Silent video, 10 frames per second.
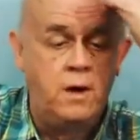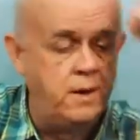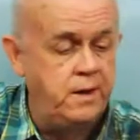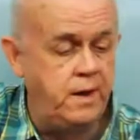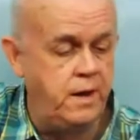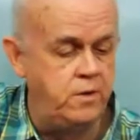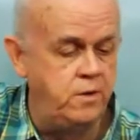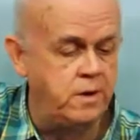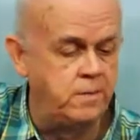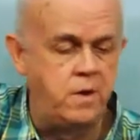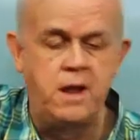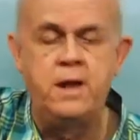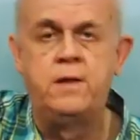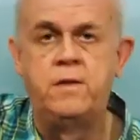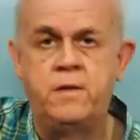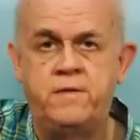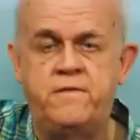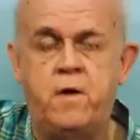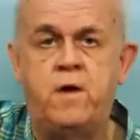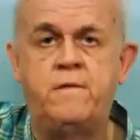Again, you can play the
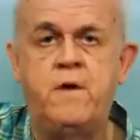full